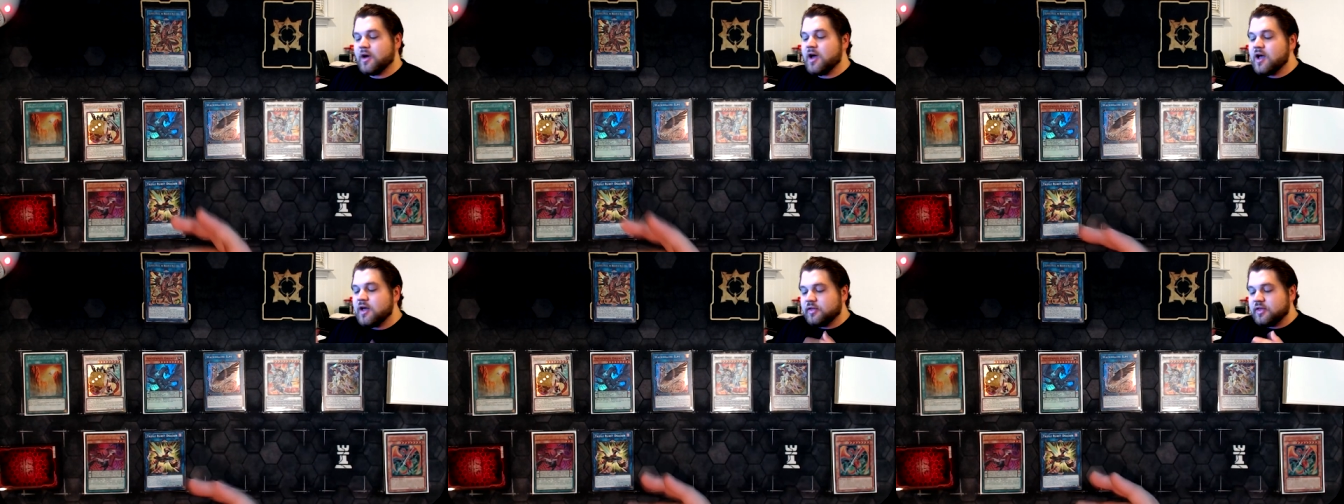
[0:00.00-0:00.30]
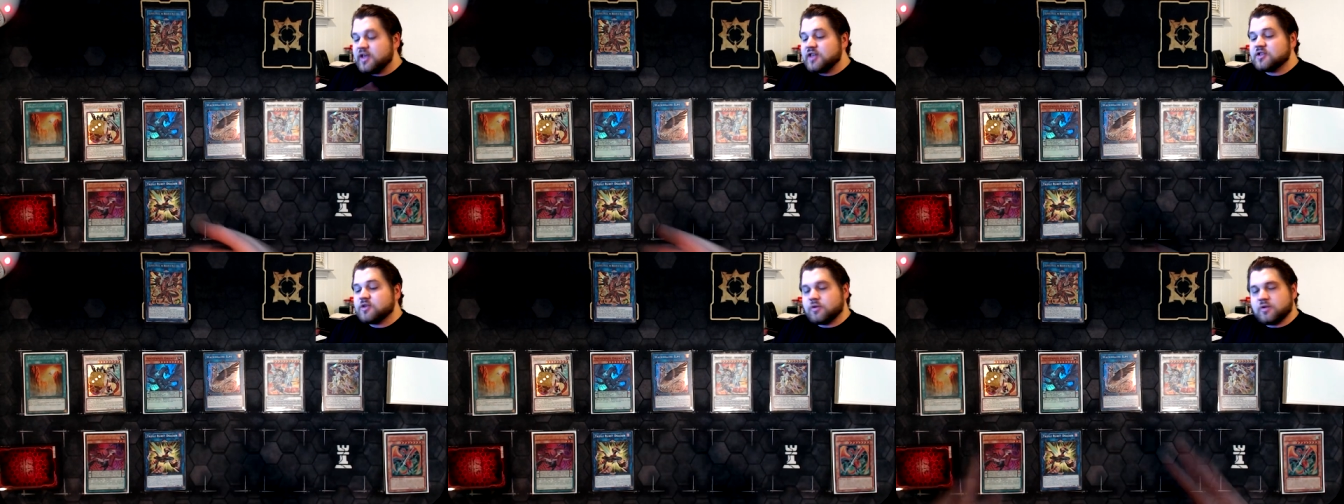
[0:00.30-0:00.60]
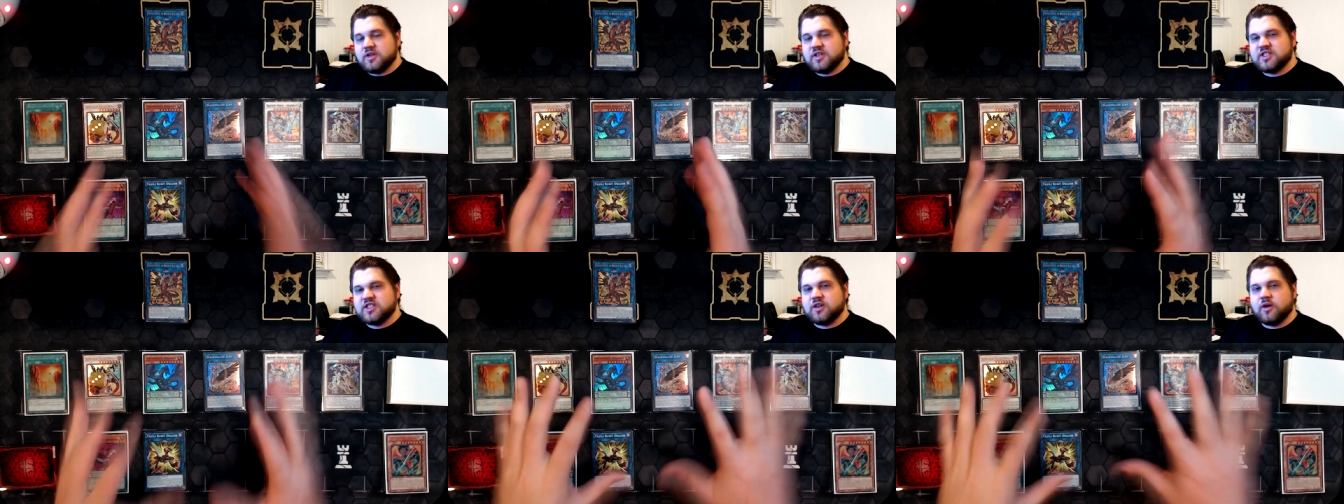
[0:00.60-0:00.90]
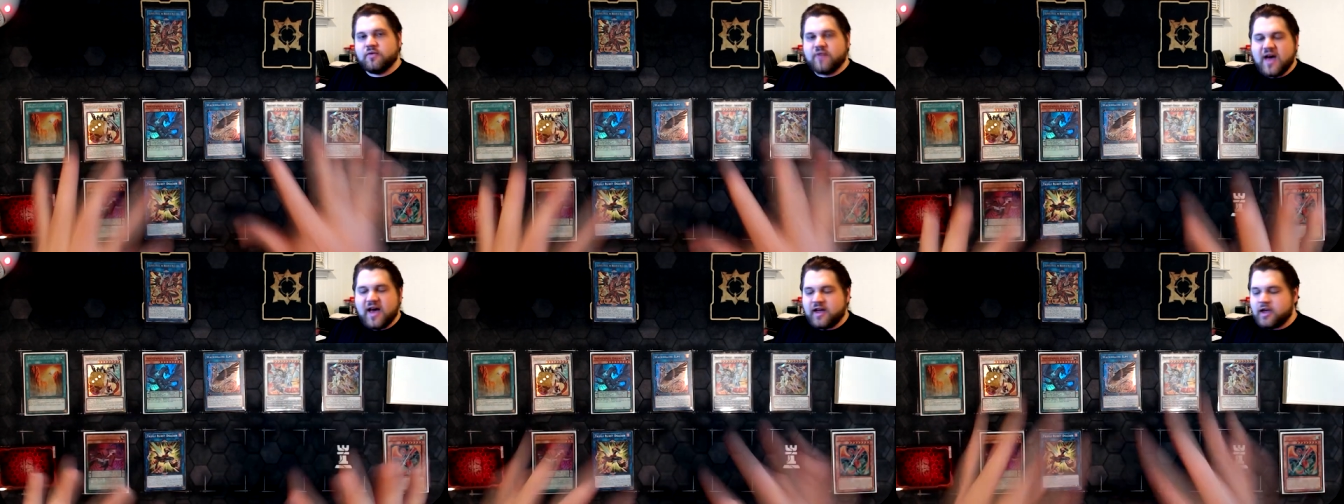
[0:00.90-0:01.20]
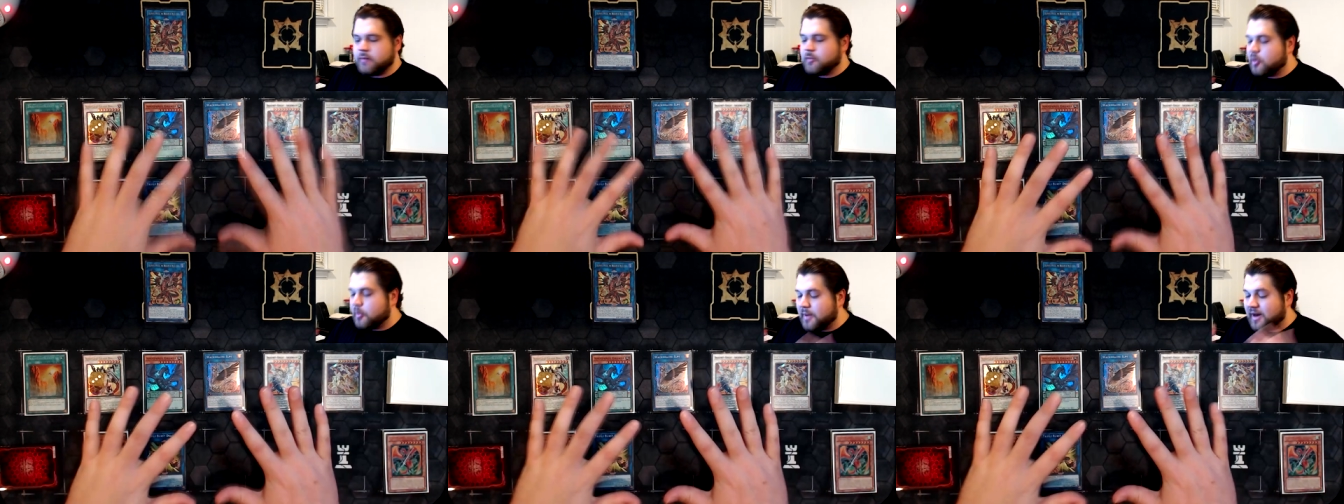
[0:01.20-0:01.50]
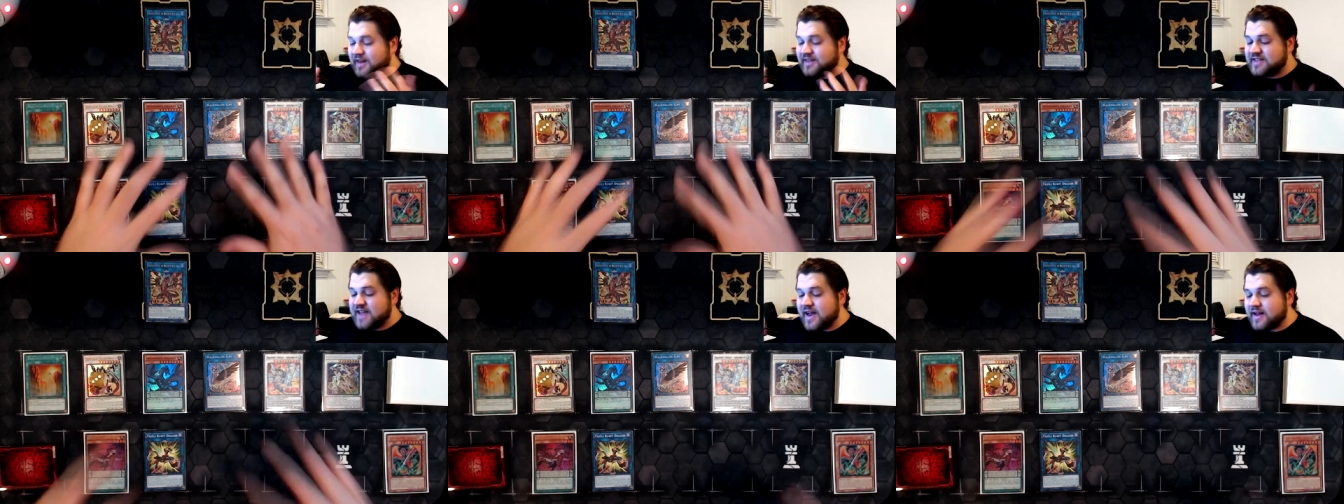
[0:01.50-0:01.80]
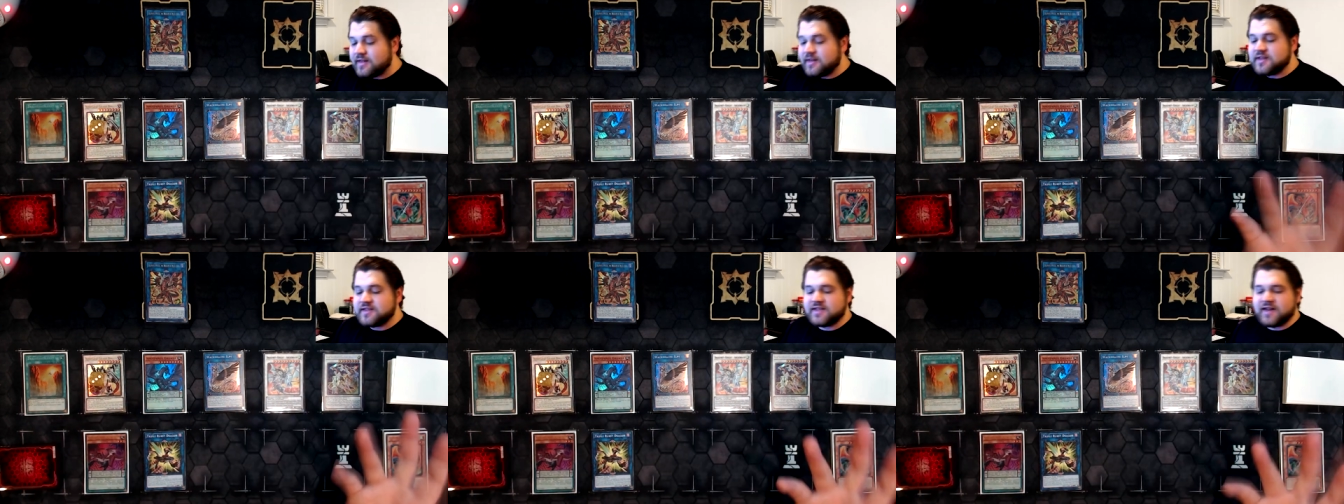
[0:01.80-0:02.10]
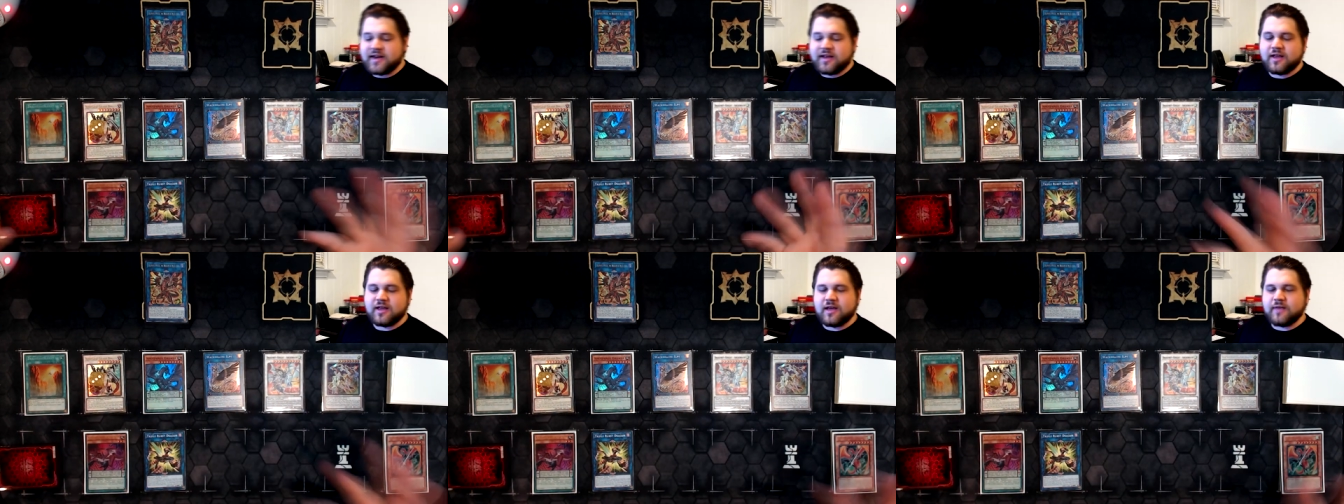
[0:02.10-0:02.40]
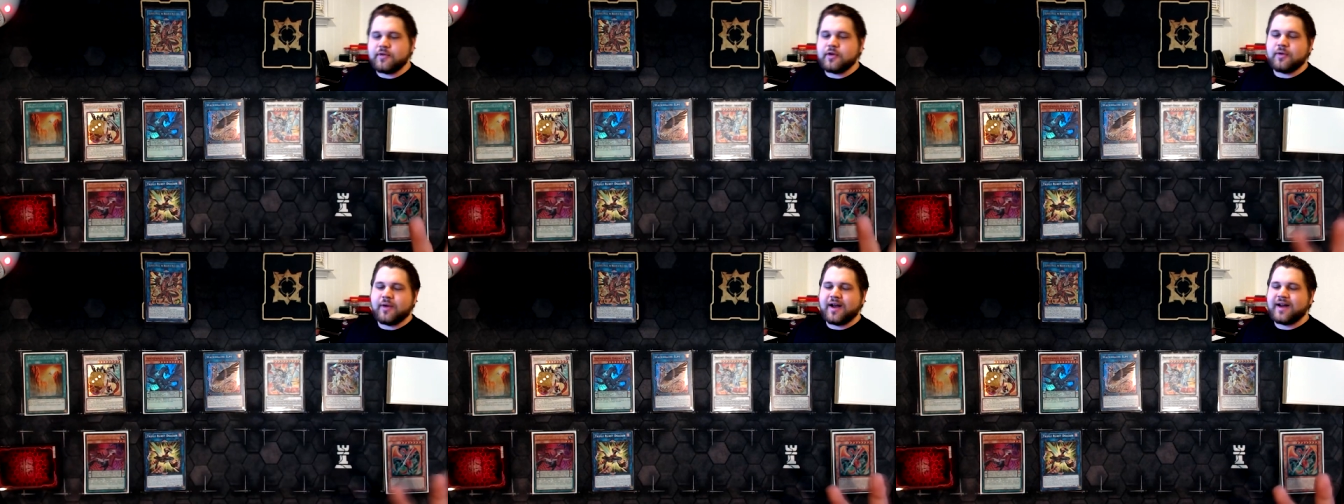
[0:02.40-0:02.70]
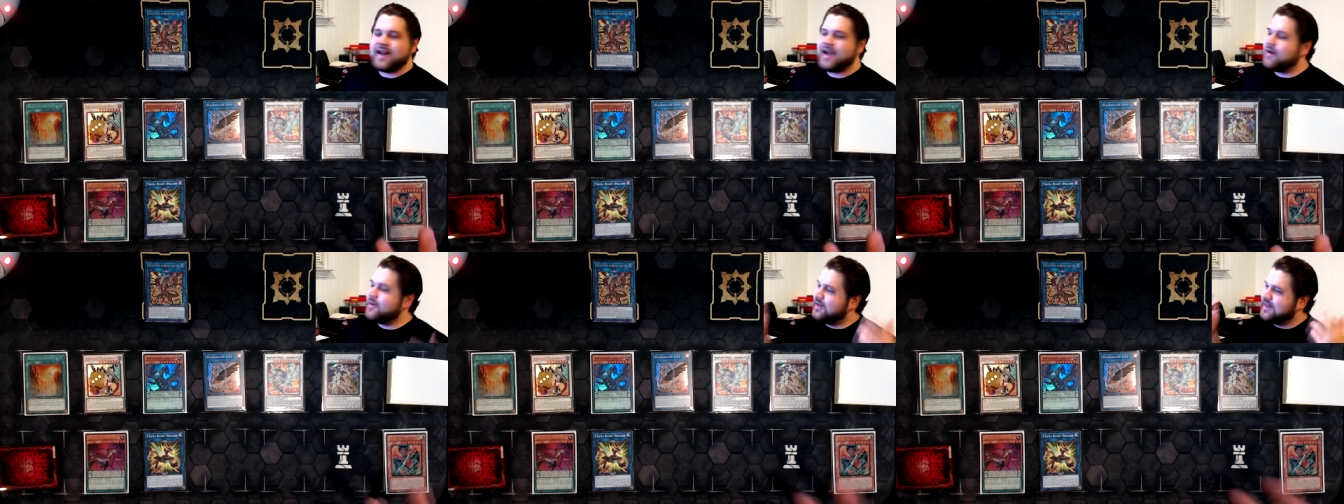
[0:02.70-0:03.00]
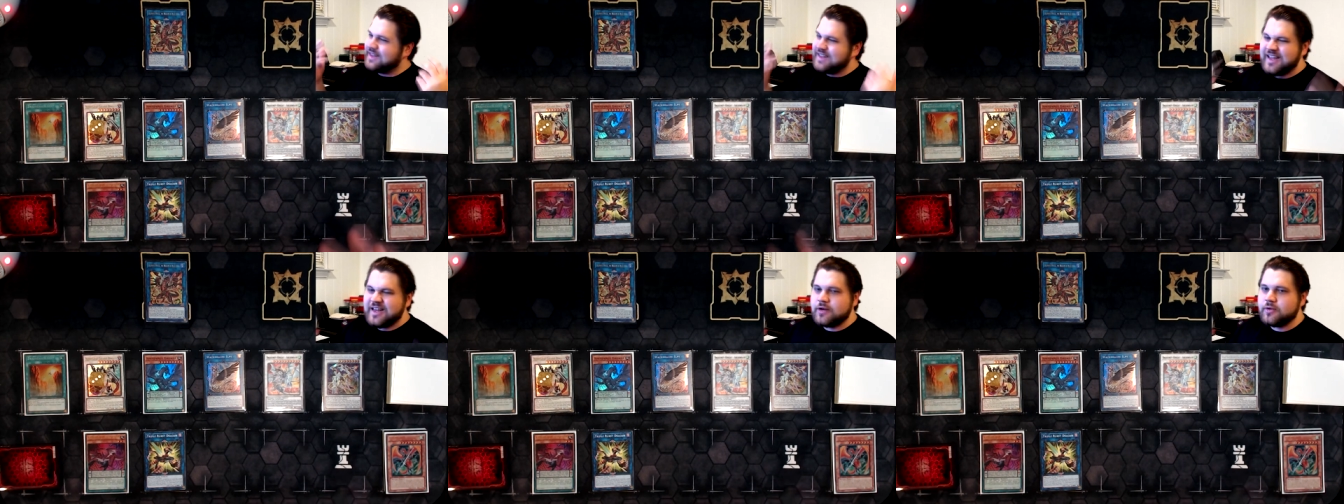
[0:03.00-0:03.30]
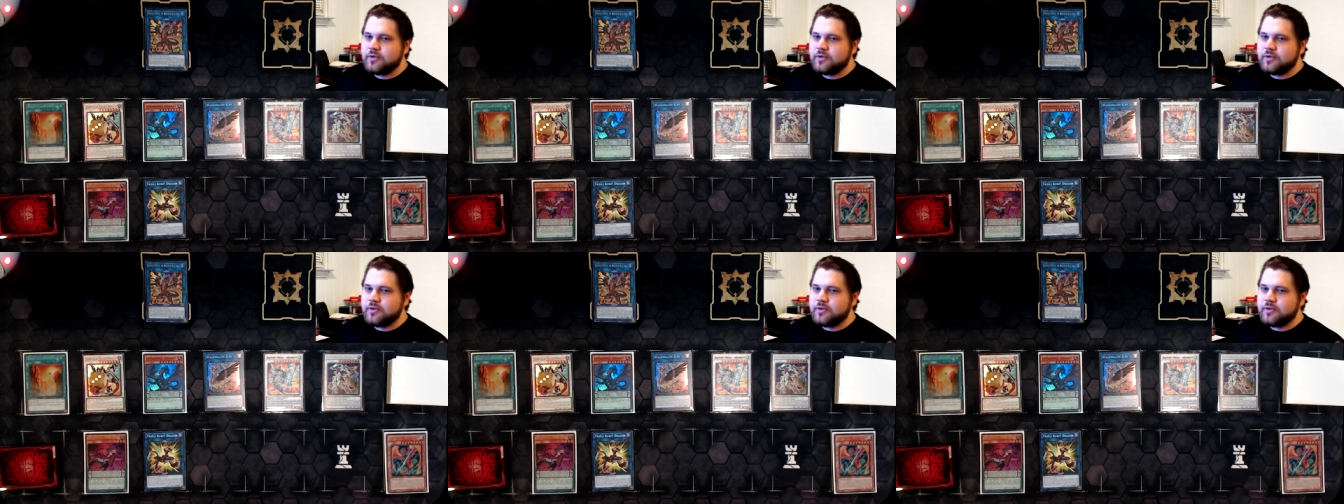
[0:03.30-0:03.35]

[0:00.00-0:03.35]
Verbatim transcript: So these are at least still valuable, but a deck list that I could give you right now,